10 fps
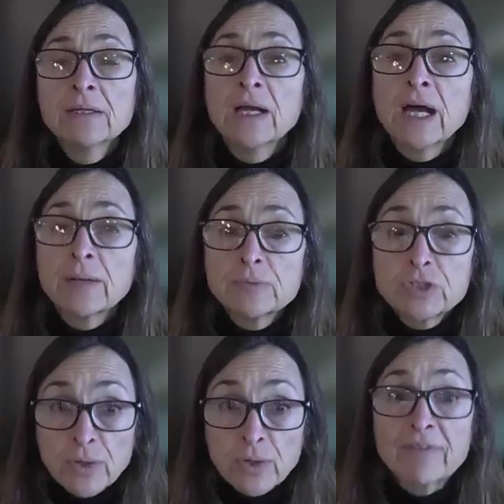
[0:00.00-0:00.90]

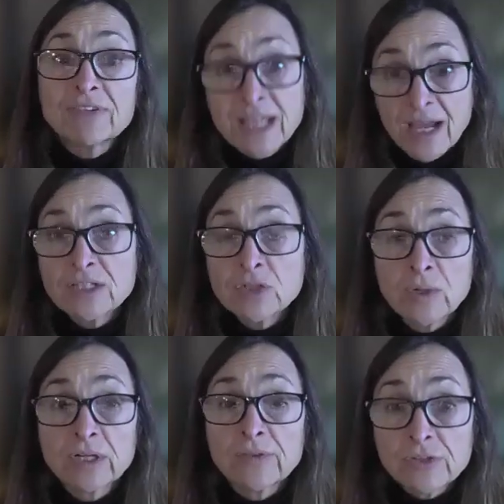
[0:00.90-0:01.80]
to have a tax
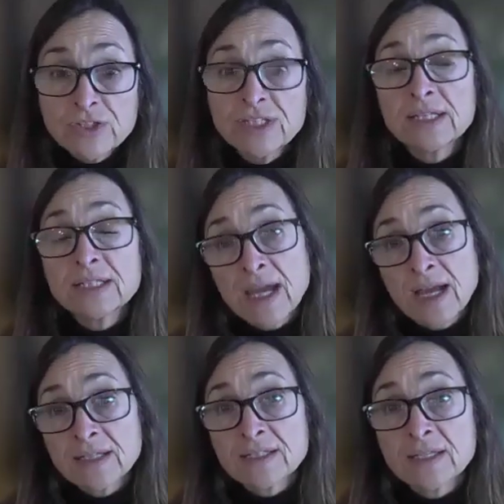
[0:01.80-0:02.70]
credit on their state
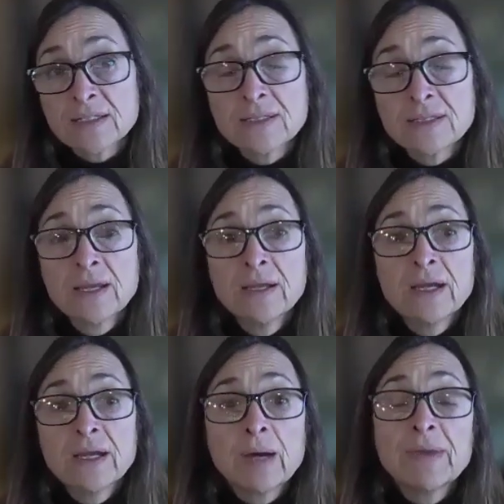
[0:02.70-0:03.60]
taxes.
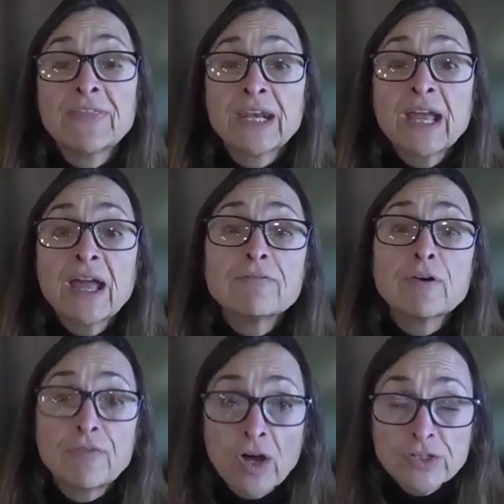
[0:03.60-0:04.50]
And then I have a
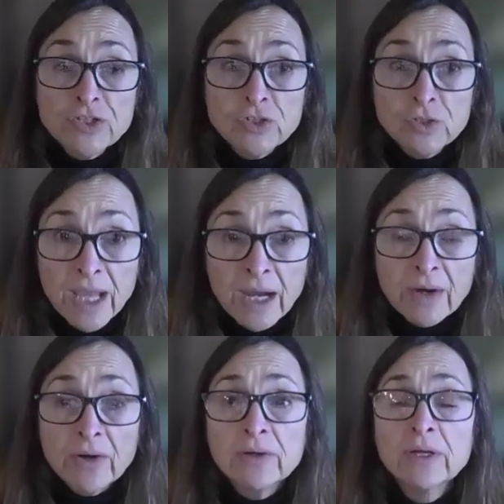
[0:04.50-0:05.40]
foster
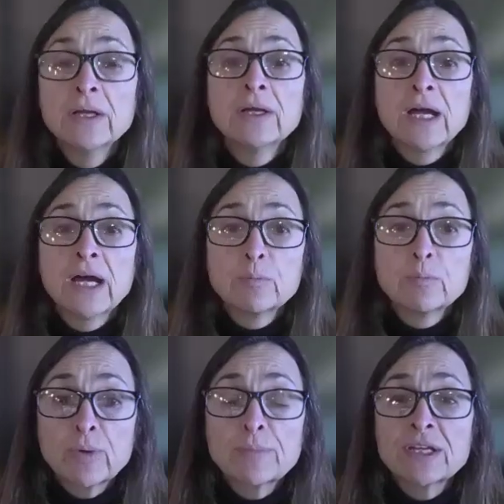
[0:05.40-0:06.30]
care
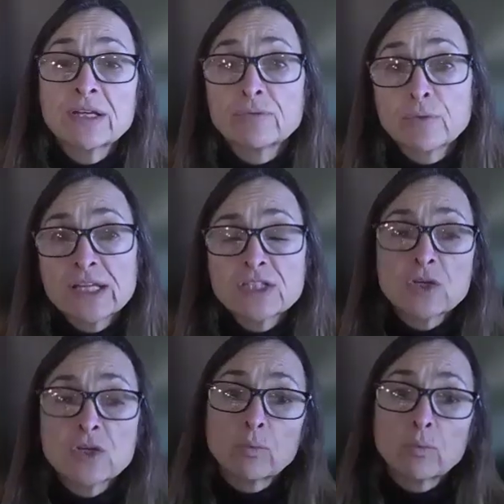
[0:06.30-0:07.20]
with Representative Ray.
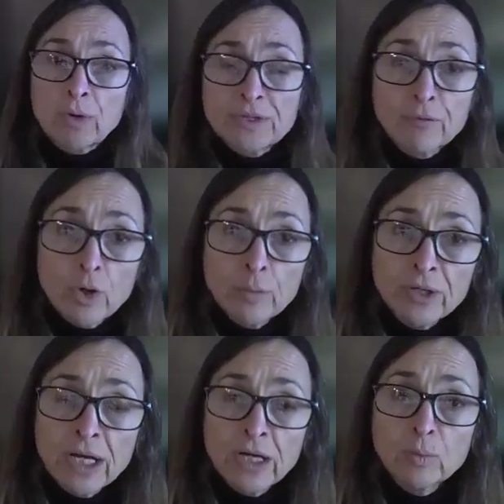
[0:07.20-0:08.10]
So Representative Romer
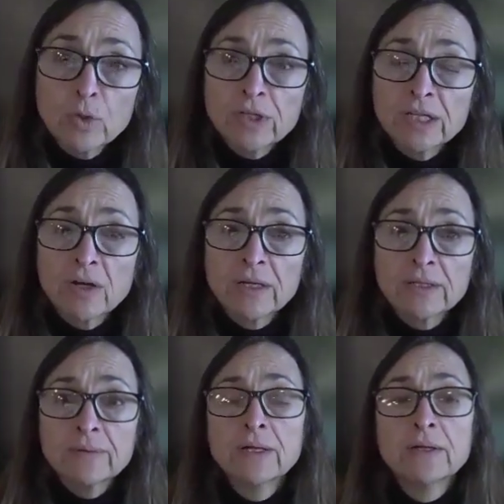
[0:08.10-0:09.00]
and I are working
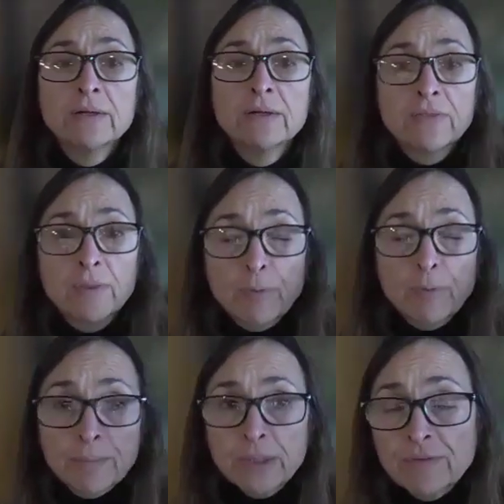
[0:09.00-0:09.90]
on the
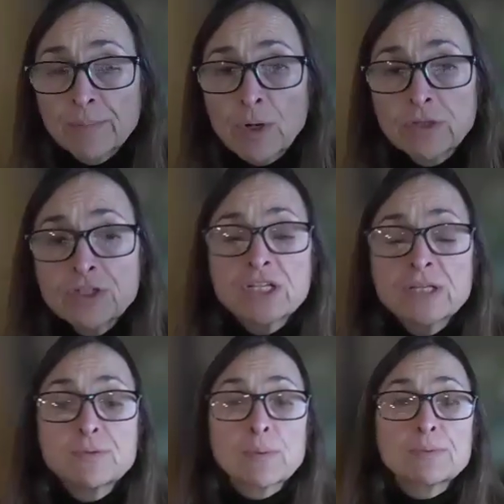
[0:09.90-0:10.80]
public-private
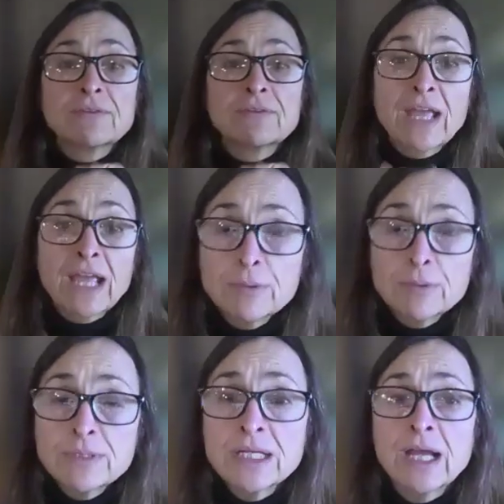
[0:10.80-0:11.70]
partnerships. Representative
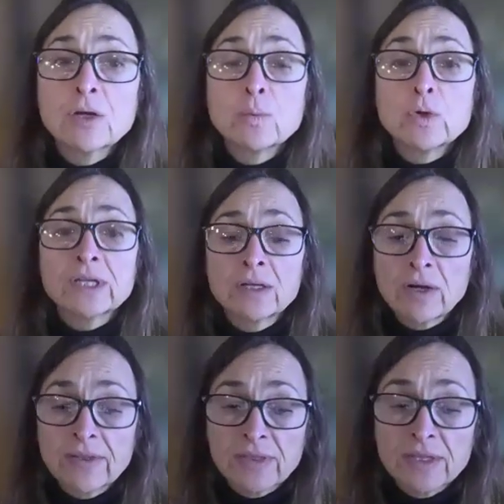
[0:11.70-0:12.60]
Abrams and I are working
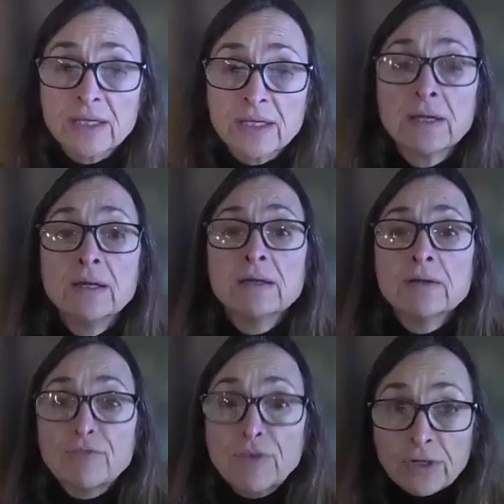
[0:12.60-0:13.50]
on the
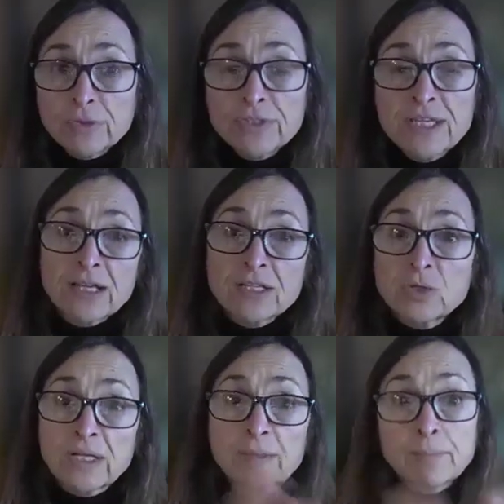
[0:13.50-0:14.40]
federal tax
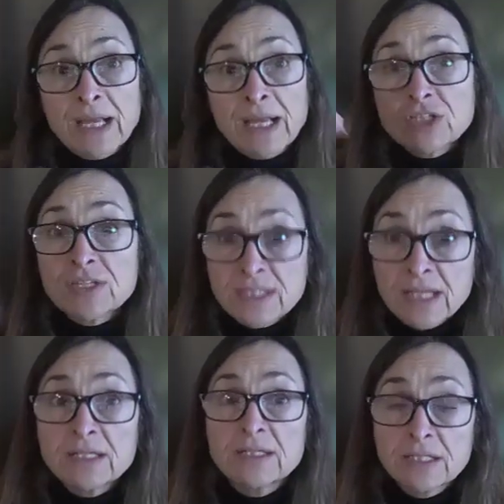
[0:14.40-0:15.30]
credit match the
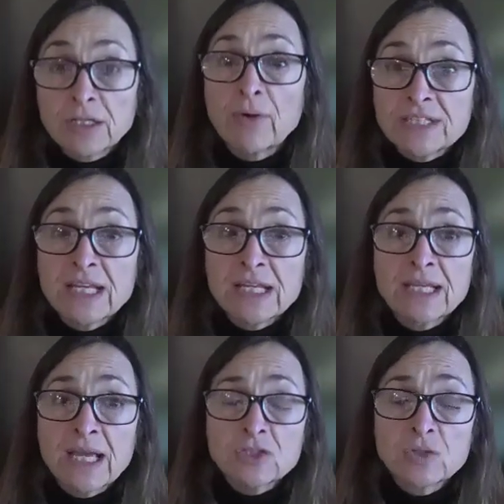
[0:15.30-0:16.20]
state, have a state
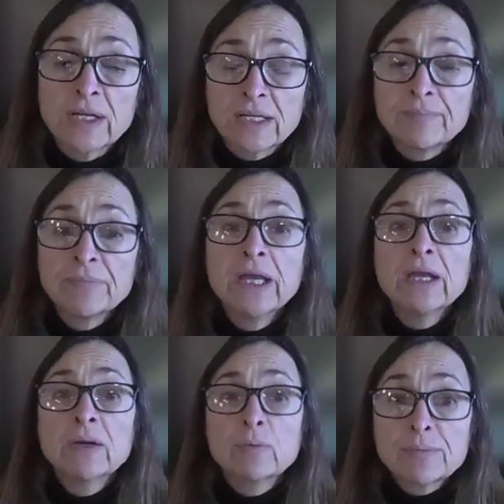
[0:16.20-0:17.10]
tax credit.
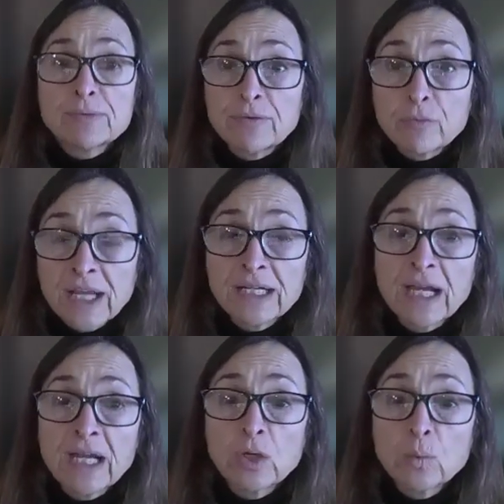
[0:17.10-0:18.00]
Representative Ray and
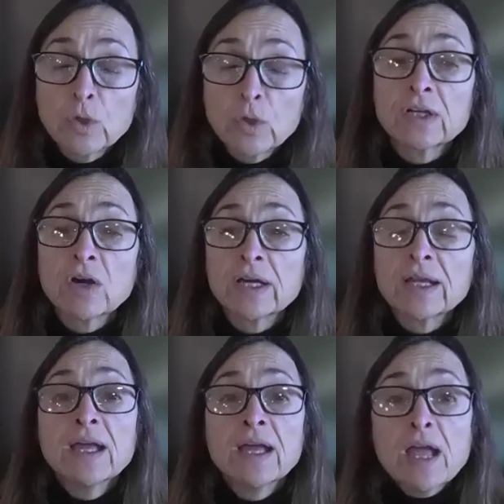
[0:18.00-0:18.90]
I are working on
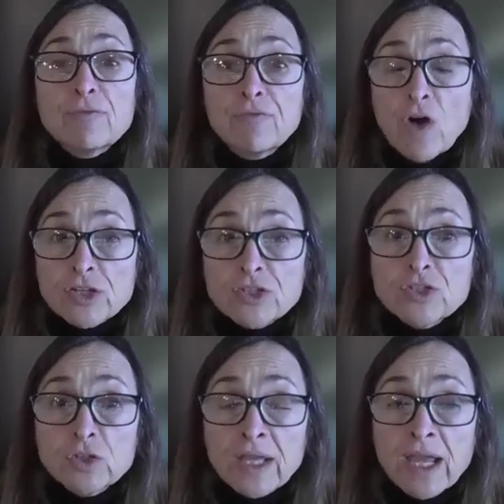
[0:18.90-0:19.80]
a
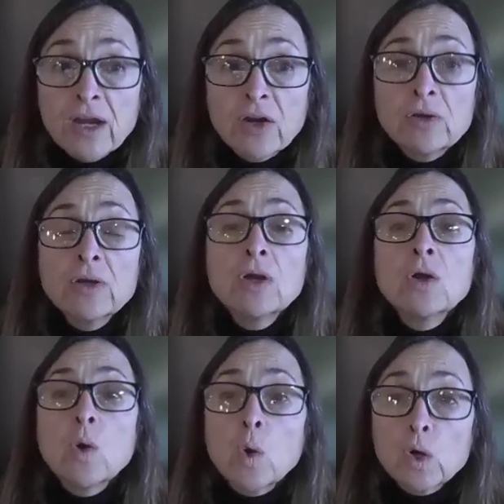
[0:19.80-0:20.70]
foster care
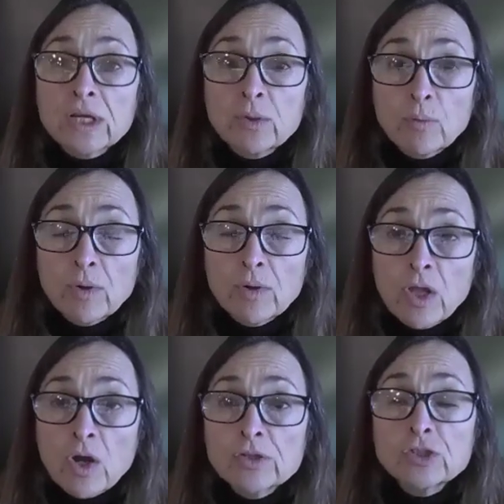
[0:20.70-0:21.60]
or
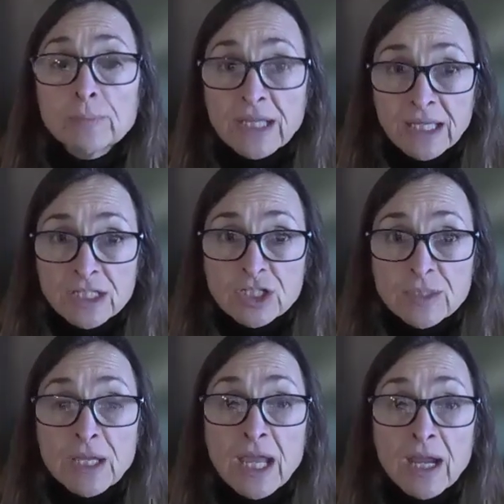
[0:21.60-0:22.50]
long-term
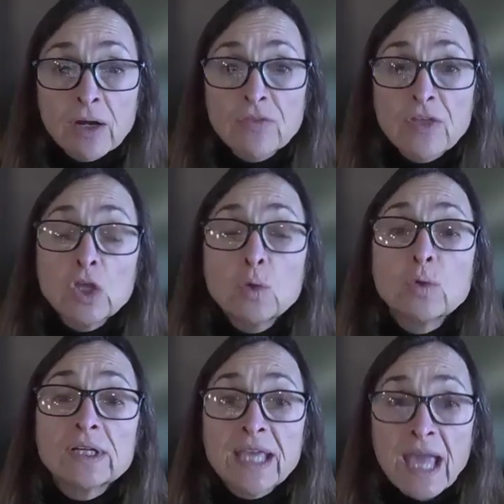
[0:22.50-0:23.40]
kinship care that you
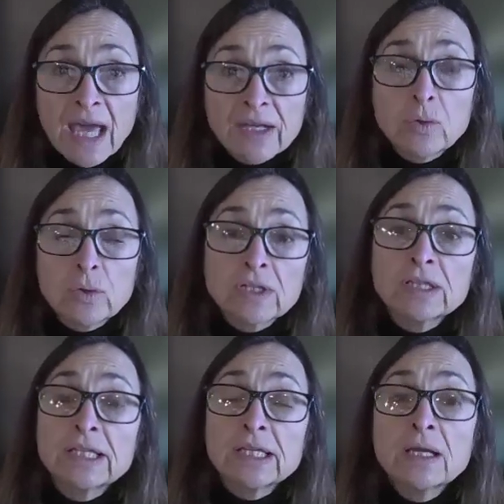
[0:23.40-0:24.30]
would
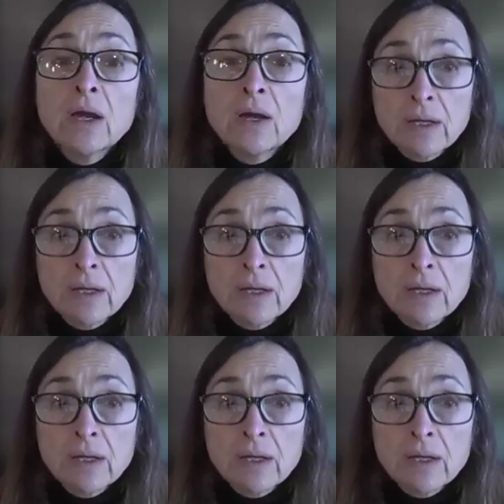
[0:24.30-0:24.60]
categorically